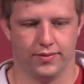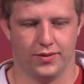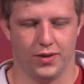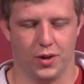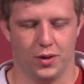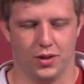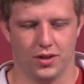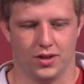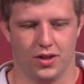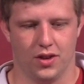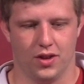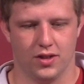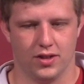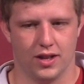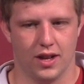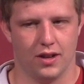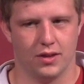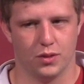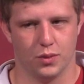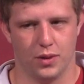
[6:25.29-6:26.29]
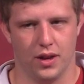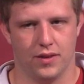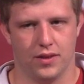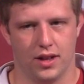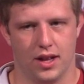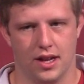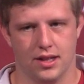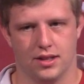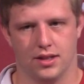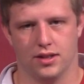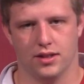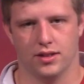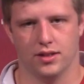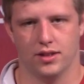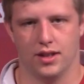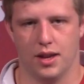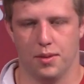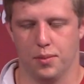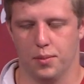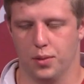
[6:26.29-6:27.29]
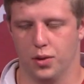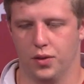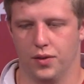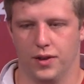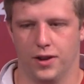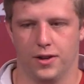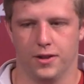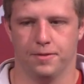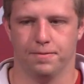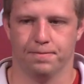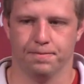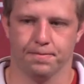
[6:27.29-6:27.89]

focused on ourselves, and we have a lot to keep improving on.